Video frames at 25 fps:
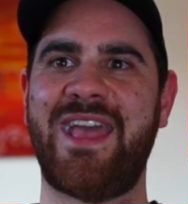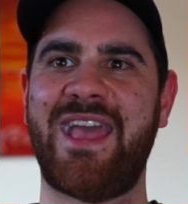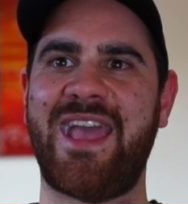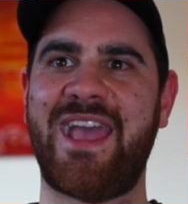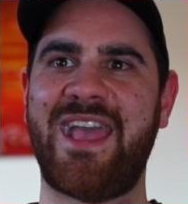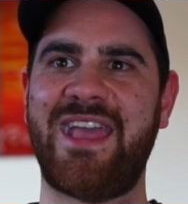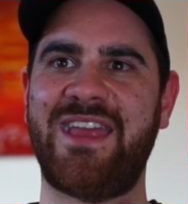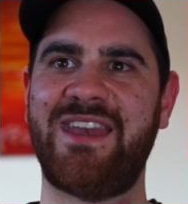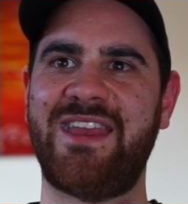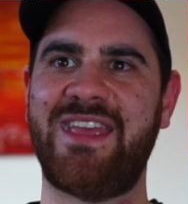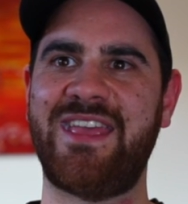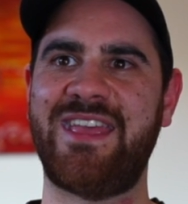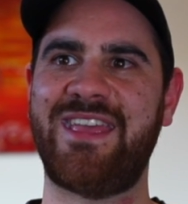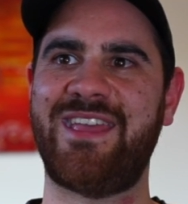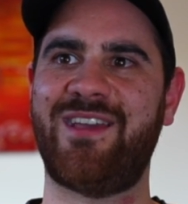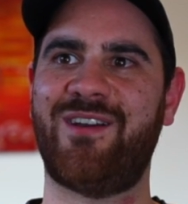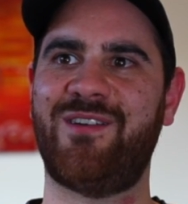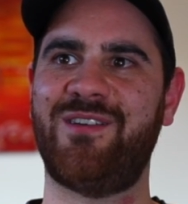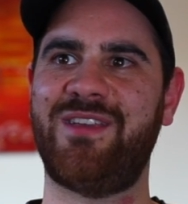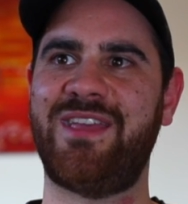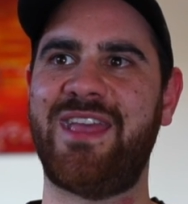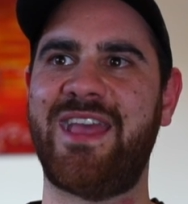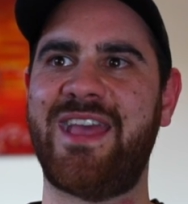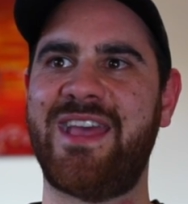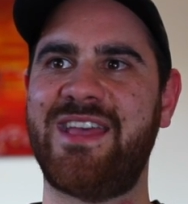And he
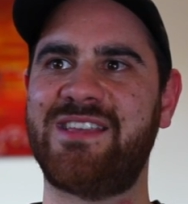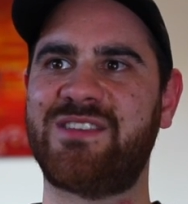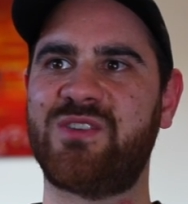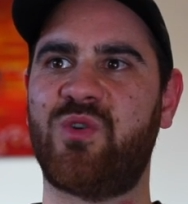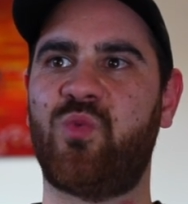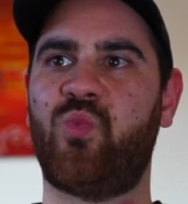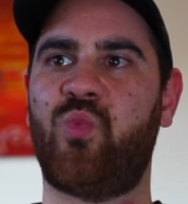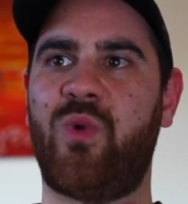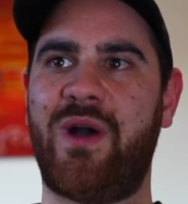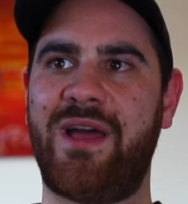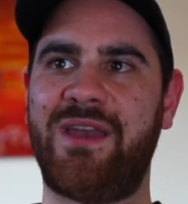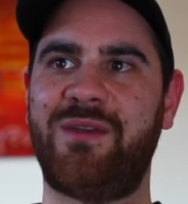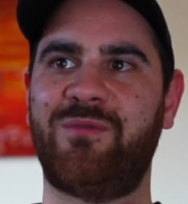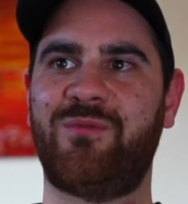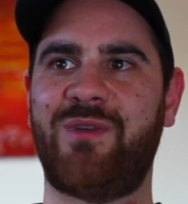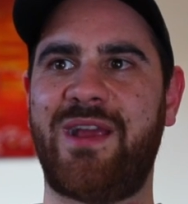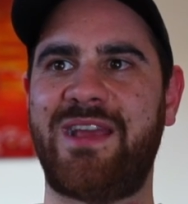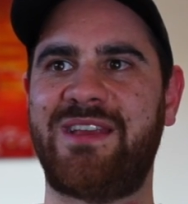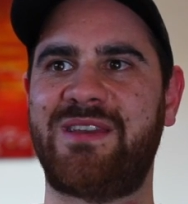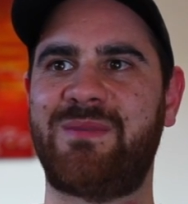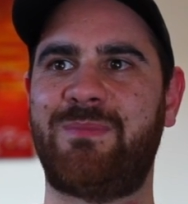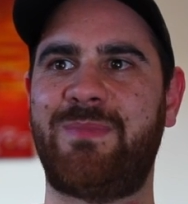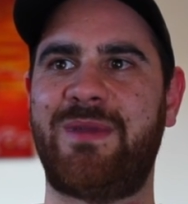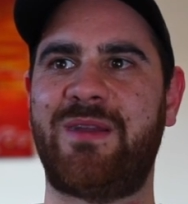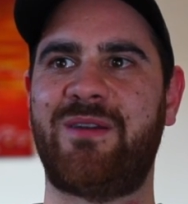only has 1
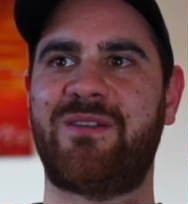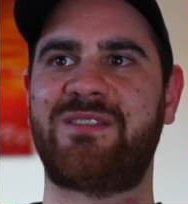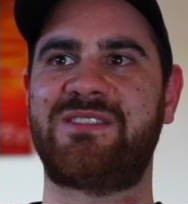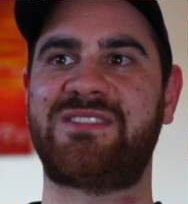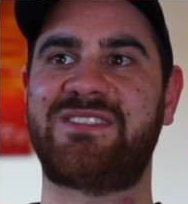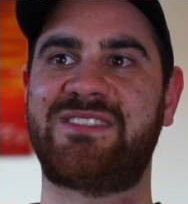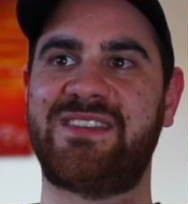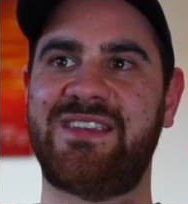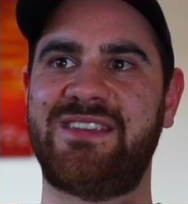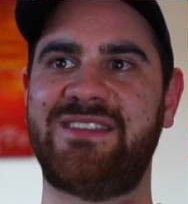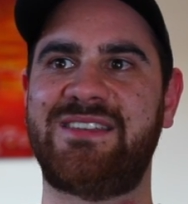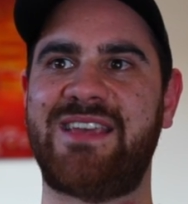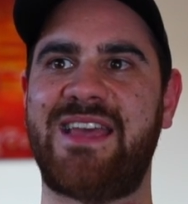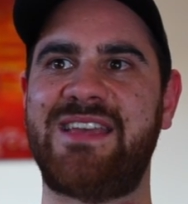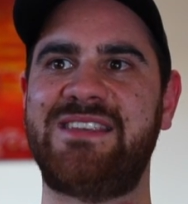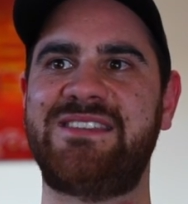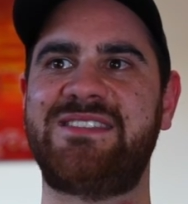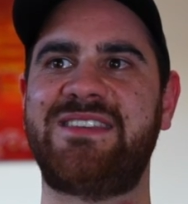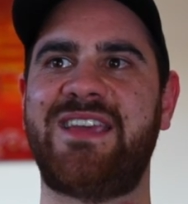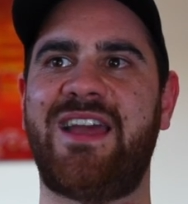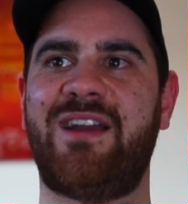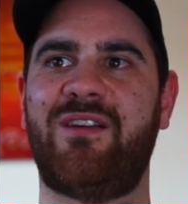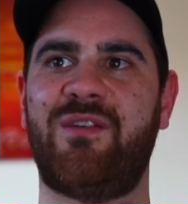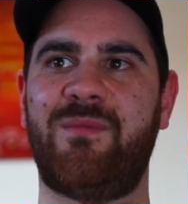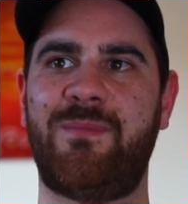ranked appearance, 6
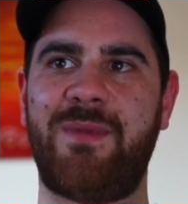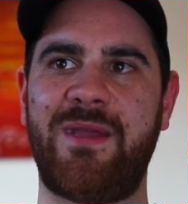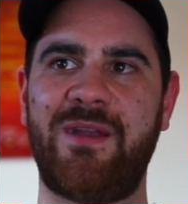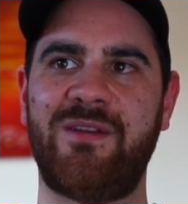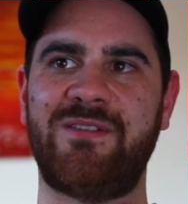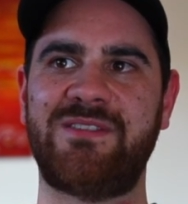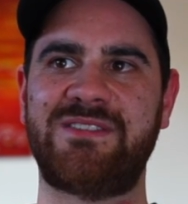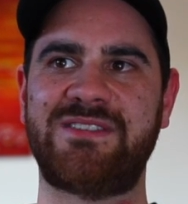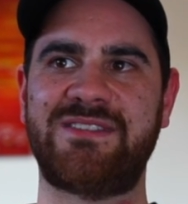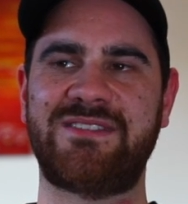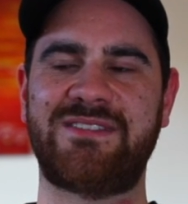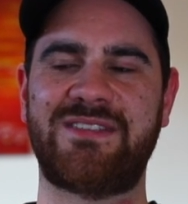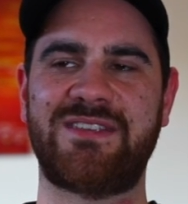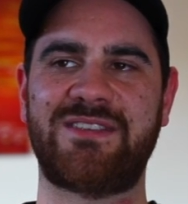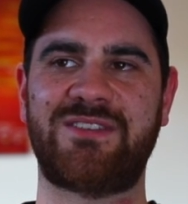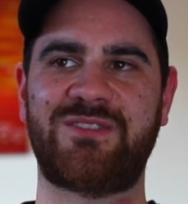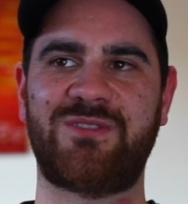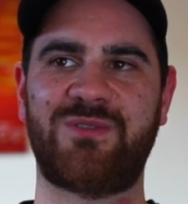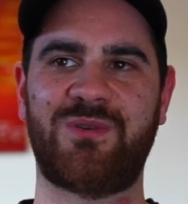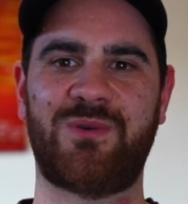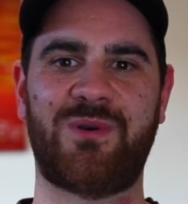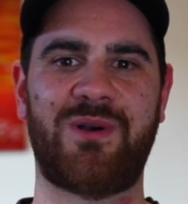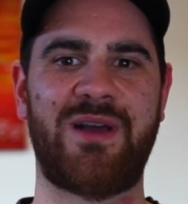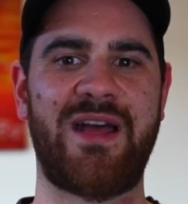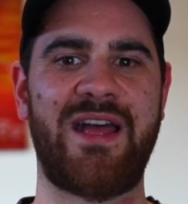ACR appearances this
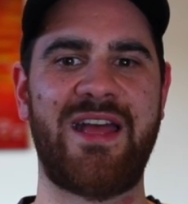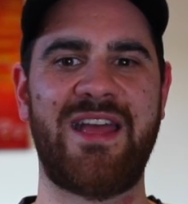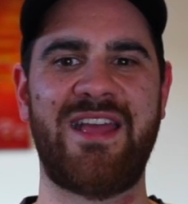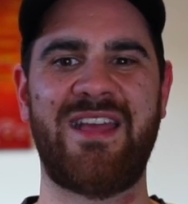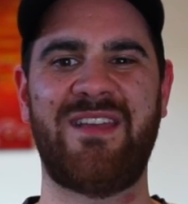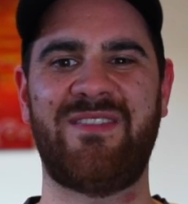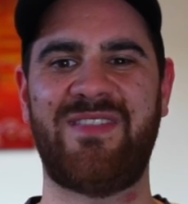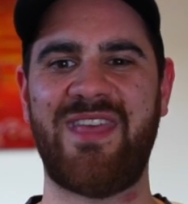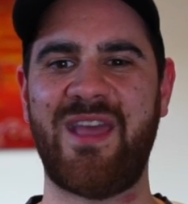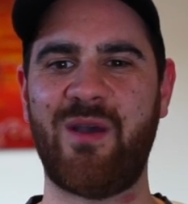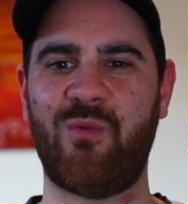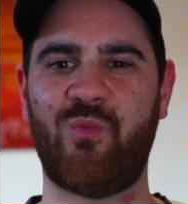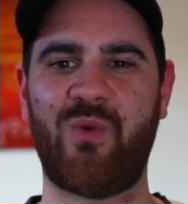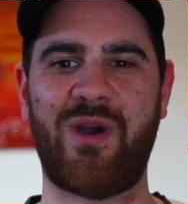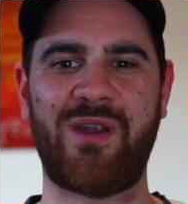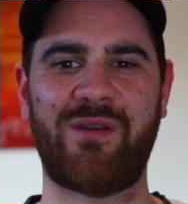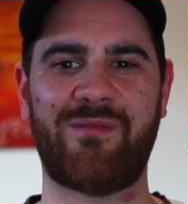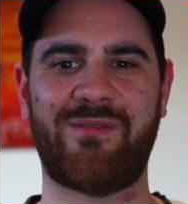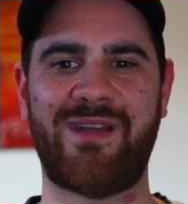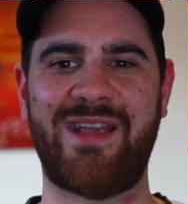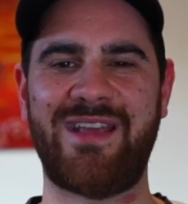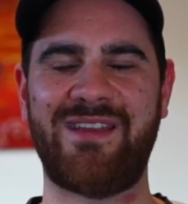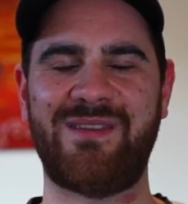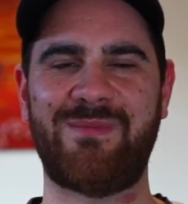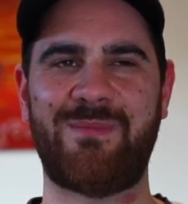tour. That 1
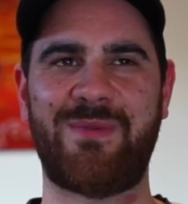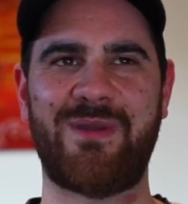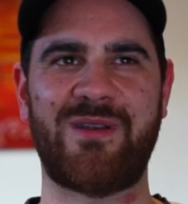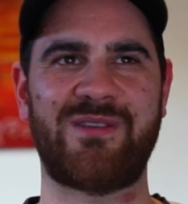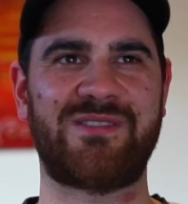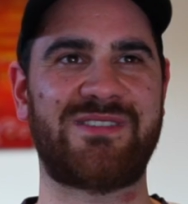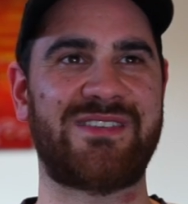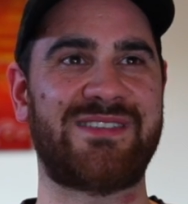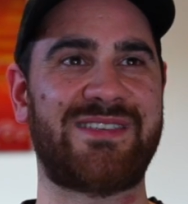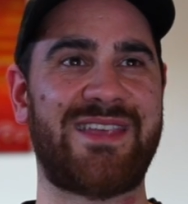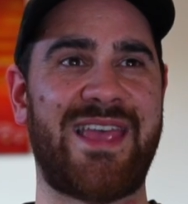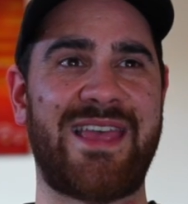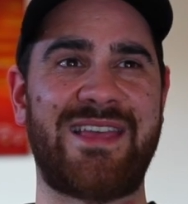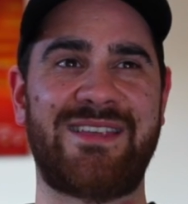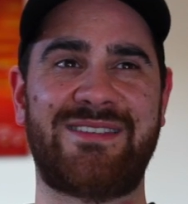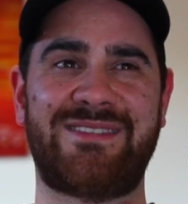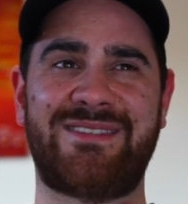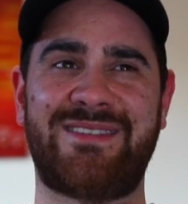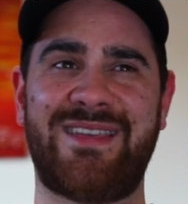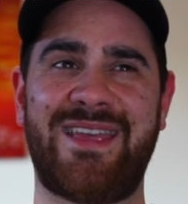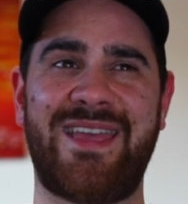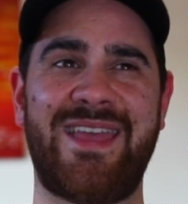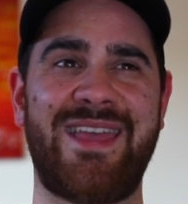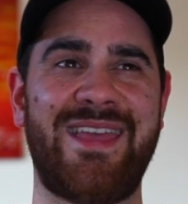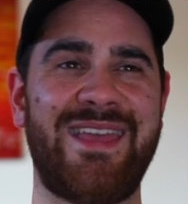ranked appearances
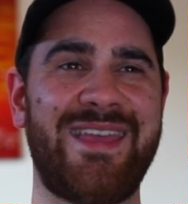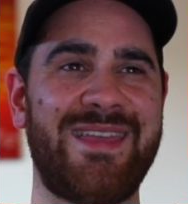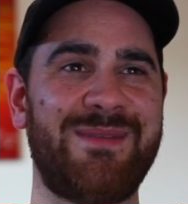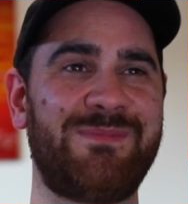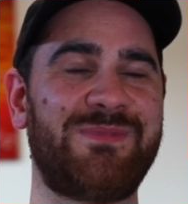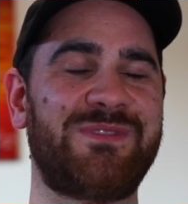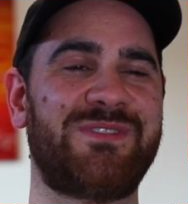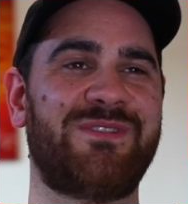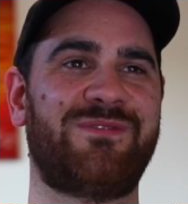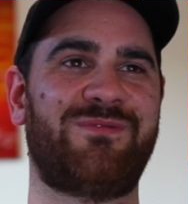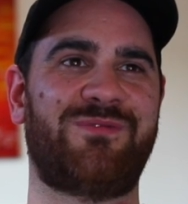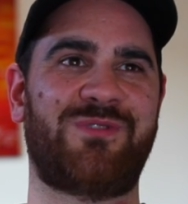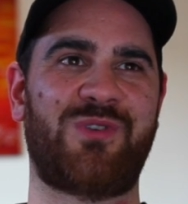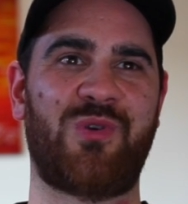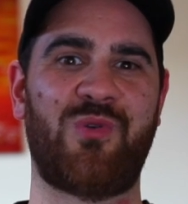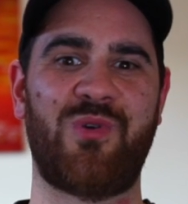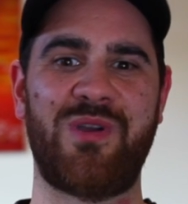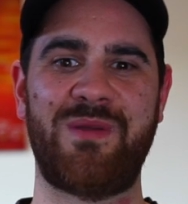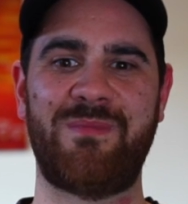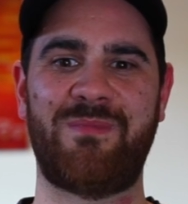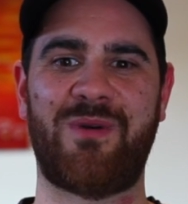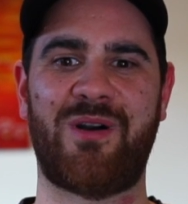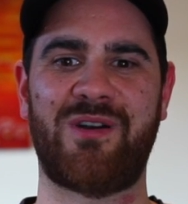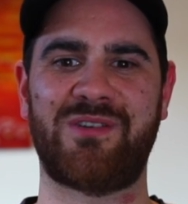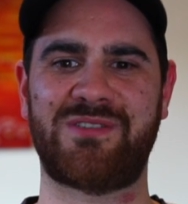has heaps of
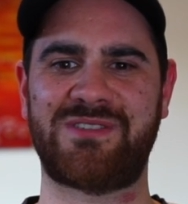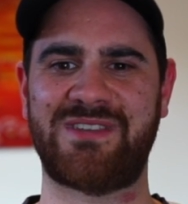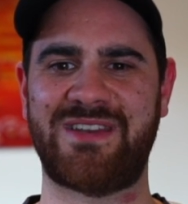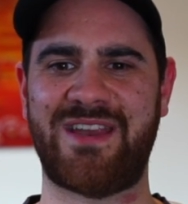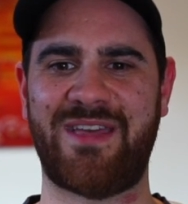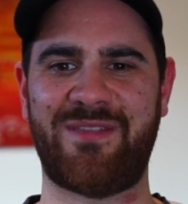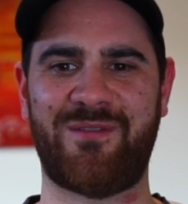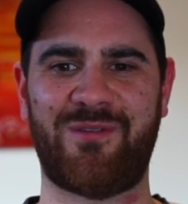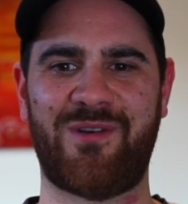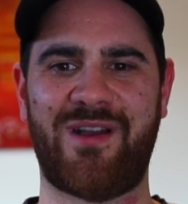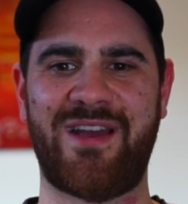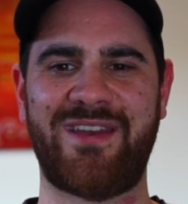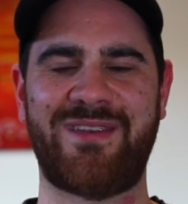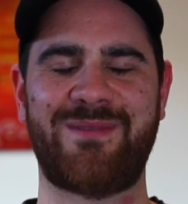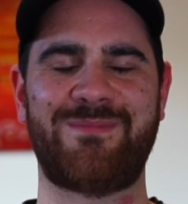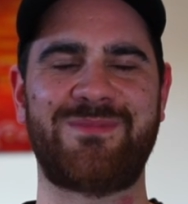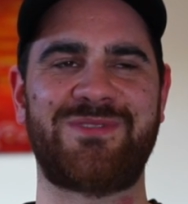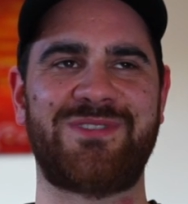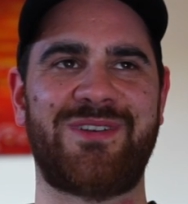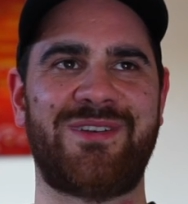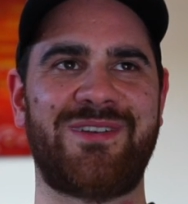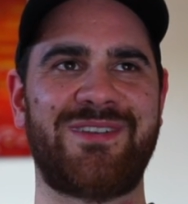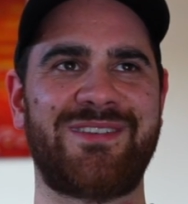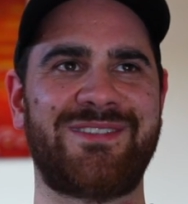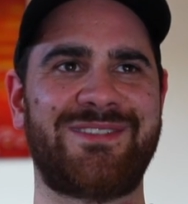coin box and other
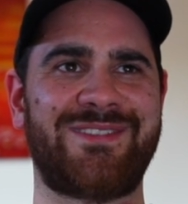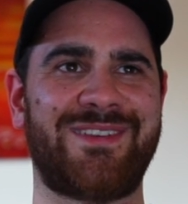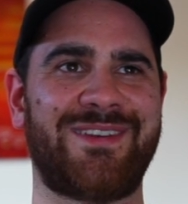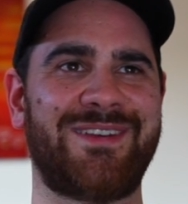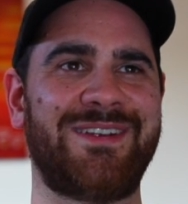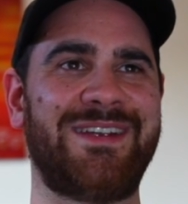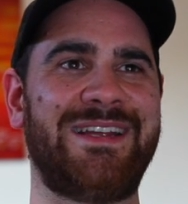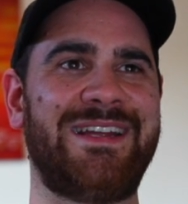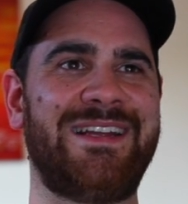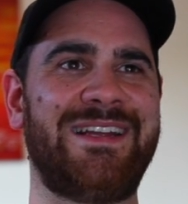items on it, so